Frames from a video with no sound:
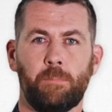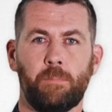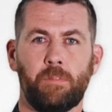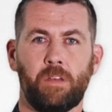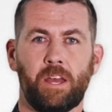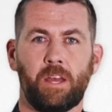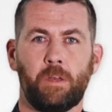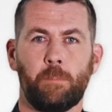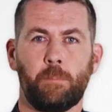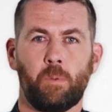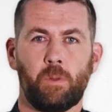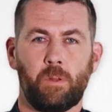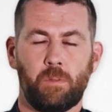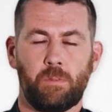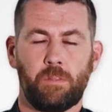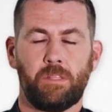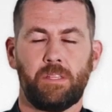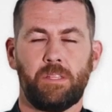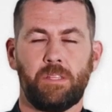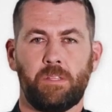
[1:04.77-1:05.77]
failure
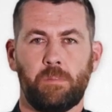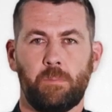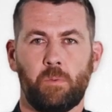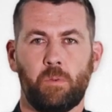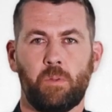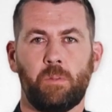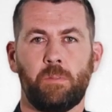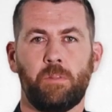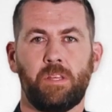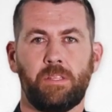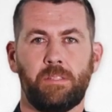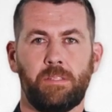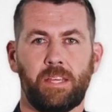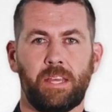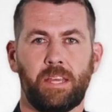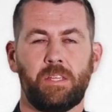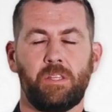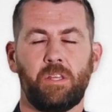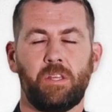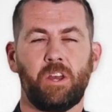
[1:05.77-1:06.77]
process for things
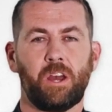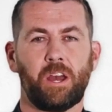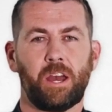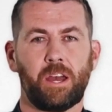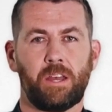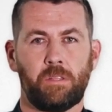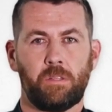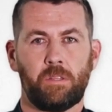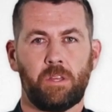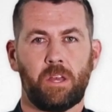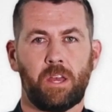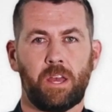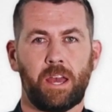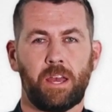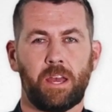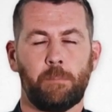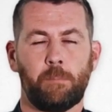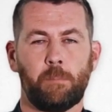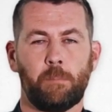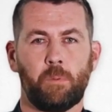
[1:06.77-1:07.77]
like tyres
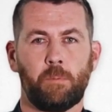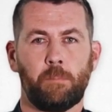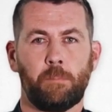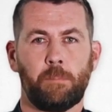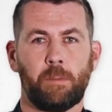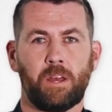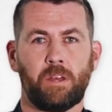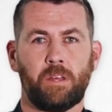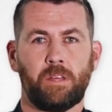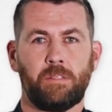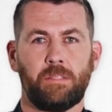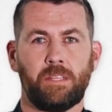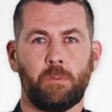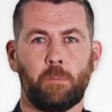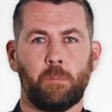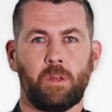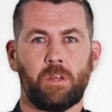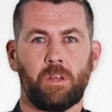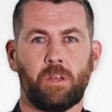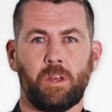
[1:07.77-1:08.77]
and ball bearings
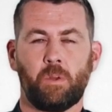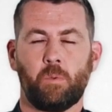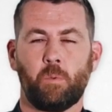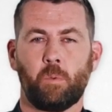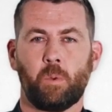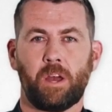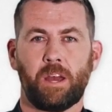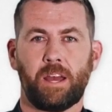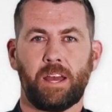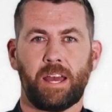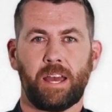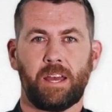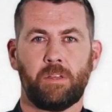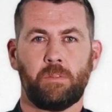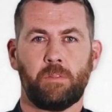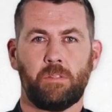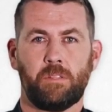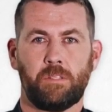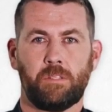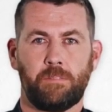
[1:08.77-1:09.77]
that we know wear
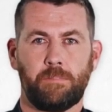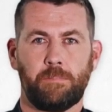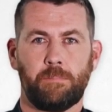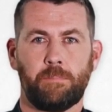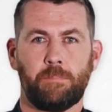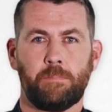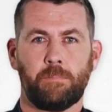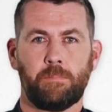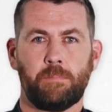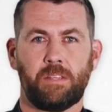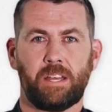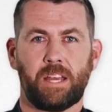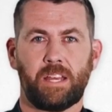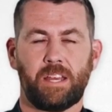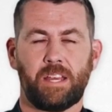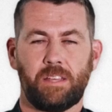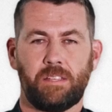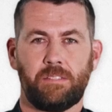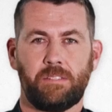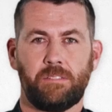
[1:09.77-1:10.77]
out,
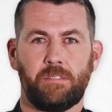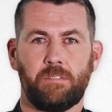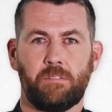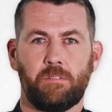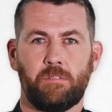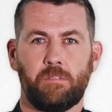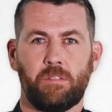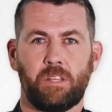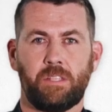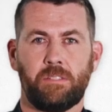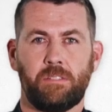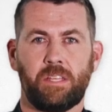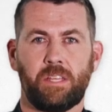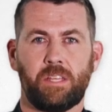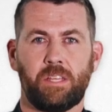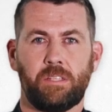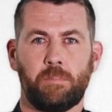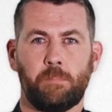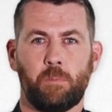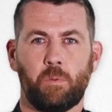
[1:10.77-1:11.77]
and things
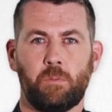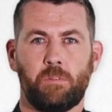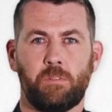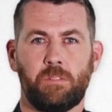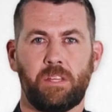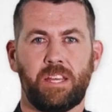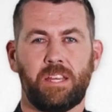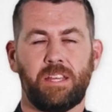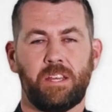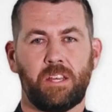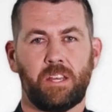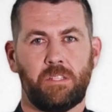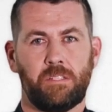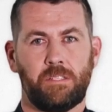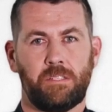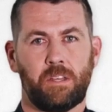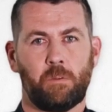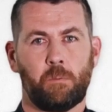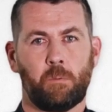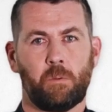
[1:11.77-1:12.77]
like small
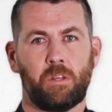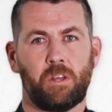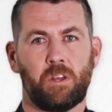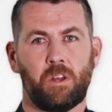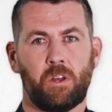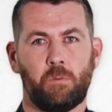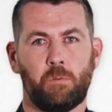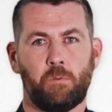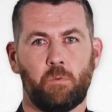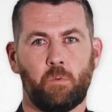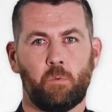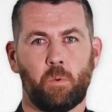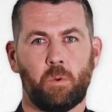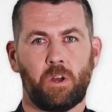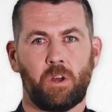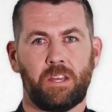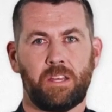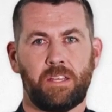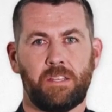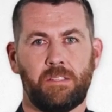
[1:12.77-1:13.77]
satellites that we know
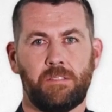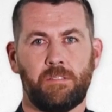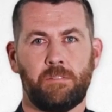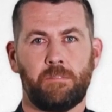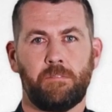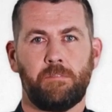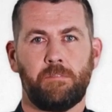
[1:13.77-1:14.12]
wear in.